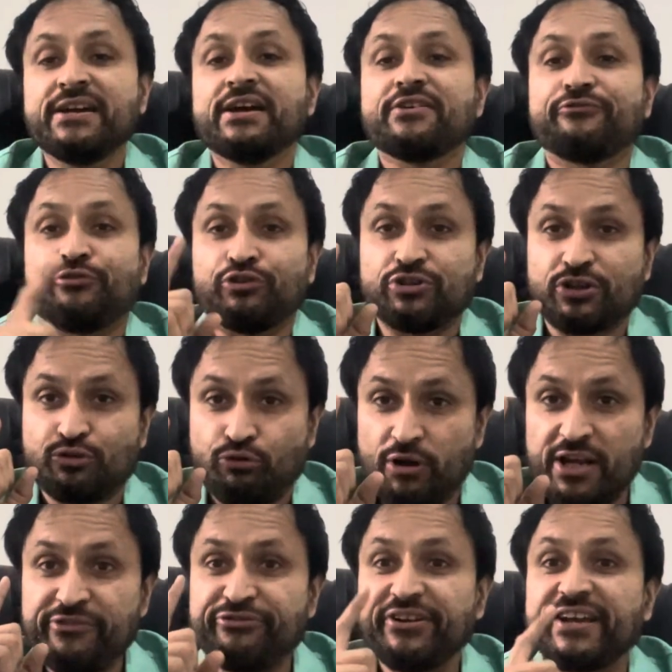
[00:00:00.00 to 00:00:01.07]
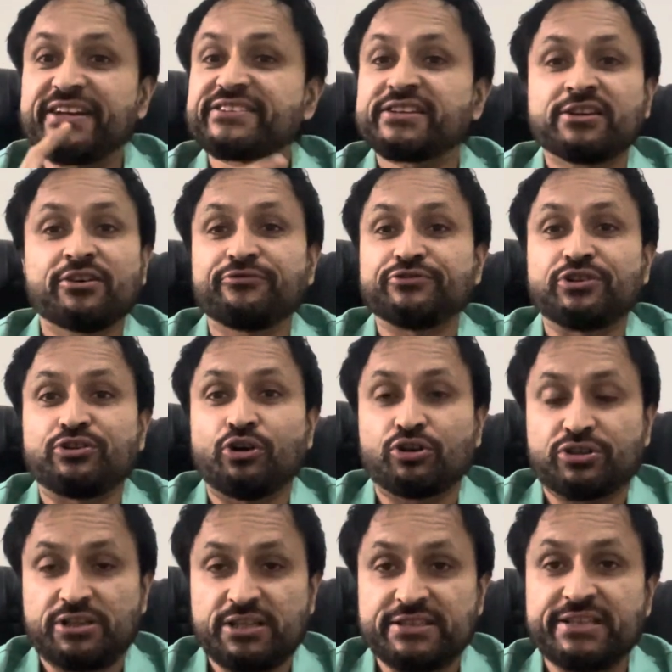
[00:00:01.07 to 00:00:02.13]
for the qualification of the
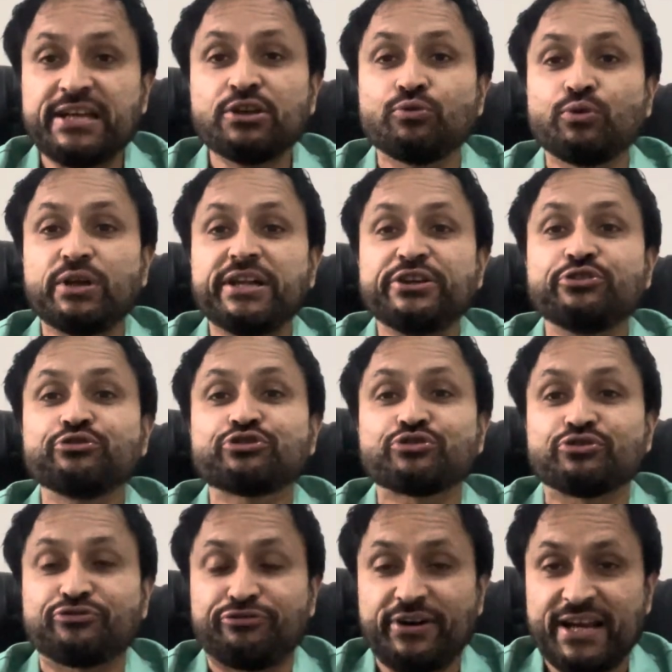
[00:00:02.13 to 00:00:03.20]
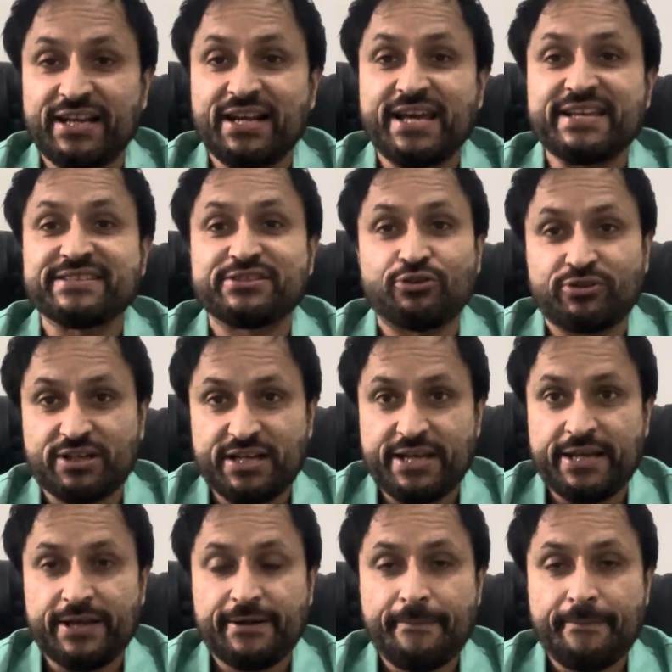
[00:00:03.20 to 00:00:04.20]
doctor. Then only you should finalize your clinic.